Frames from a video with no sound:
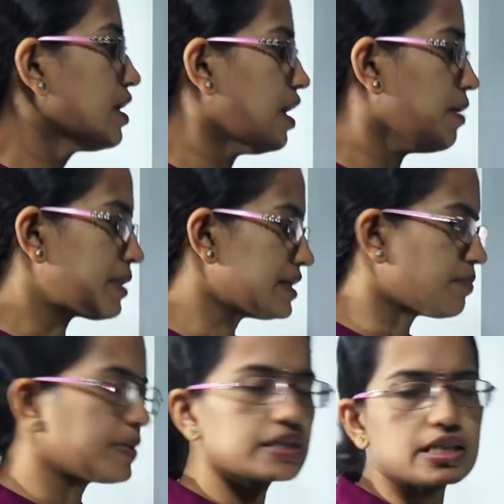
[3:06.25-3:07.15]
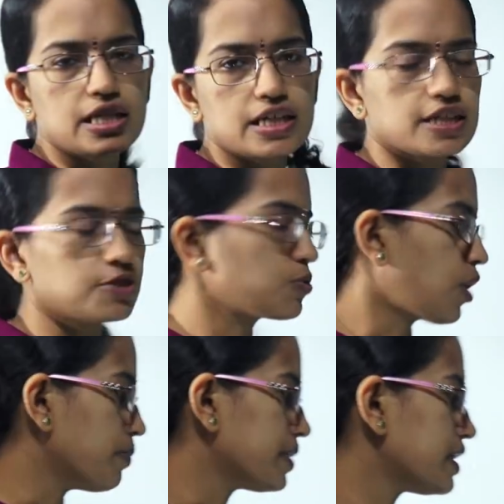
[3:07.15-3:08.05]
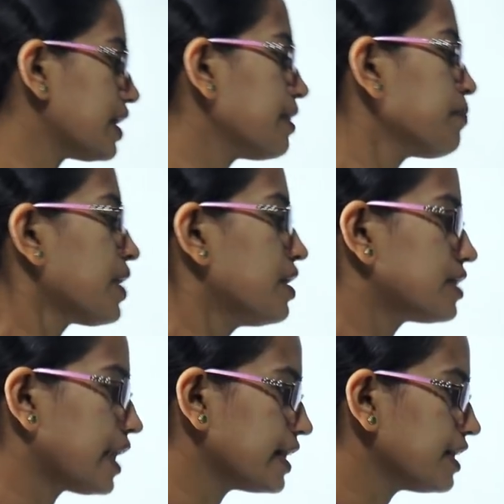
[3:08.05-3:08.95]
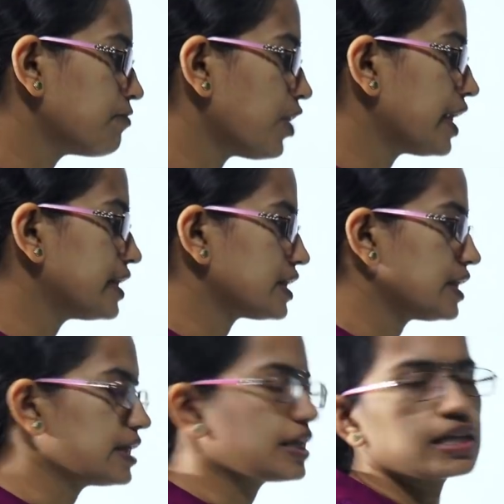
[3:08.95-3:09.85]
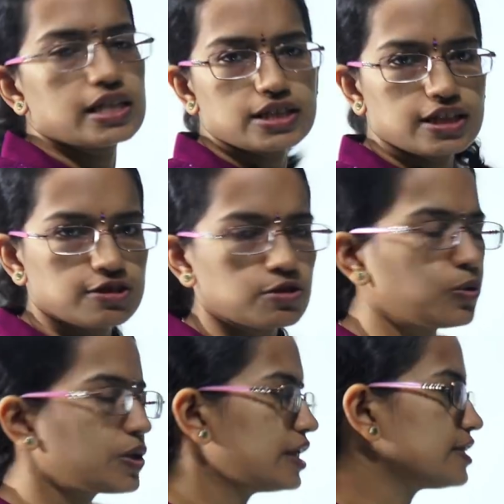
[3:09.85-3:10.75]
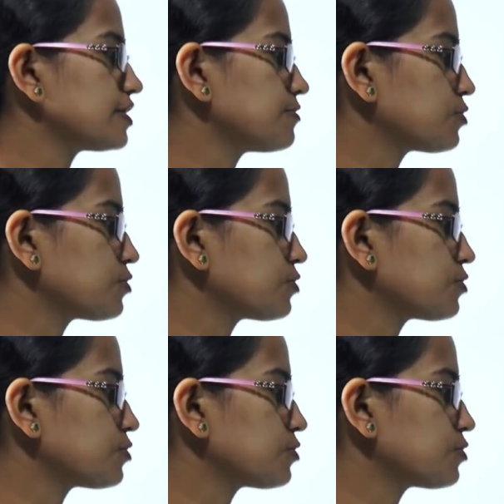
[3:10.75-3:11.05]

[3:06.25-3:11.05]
uh, principles related to community, training for leisure, integration and correlation.